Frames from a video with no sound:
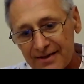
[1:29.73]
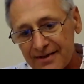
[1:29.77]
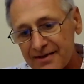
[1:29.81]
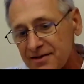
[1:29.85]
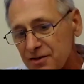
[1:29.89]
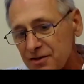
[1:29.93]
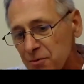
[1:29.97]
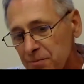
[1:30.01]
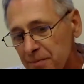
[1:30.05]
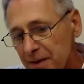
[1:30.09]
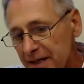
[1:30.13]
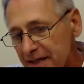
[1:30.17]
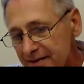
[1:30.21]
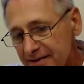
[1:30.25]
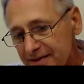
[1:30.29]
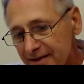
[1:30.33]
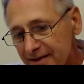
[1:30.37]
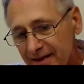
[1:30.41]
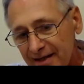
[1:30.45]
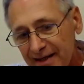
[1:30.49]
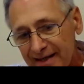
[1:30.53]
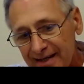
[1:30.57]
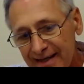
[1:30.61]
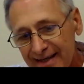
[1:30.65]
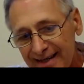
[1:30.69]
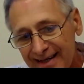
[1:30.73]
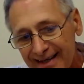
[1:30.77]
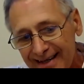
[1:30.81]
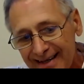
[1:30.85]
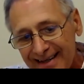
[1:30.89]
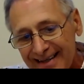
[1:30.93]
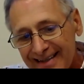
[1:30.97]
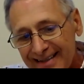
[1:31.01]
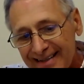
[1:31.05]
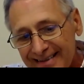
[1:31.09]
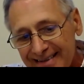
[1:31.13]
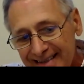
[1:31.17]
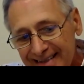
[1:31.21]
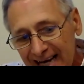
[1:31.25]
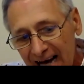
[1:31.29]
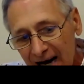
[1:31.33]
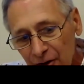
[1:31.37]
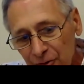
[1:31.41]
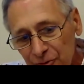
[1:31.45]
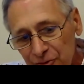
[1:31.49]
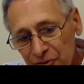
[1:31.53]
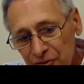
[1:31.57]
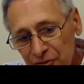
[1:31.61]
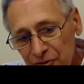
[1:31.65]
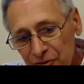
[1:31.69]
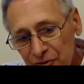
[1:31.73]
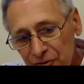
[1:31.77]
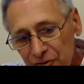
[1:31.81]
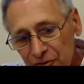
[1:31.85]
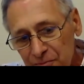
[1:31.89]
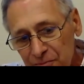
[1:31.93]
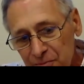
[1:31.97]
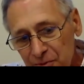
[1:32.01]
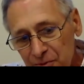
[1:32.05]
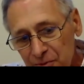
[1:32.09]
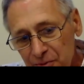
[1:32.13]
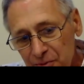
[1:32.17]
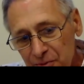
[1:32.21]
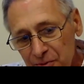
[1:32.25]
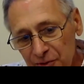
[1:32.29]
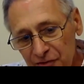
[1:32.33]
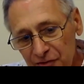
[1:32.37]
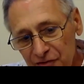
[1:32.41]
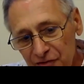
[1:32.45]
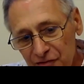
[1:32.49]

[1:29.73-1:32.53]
And so basically the output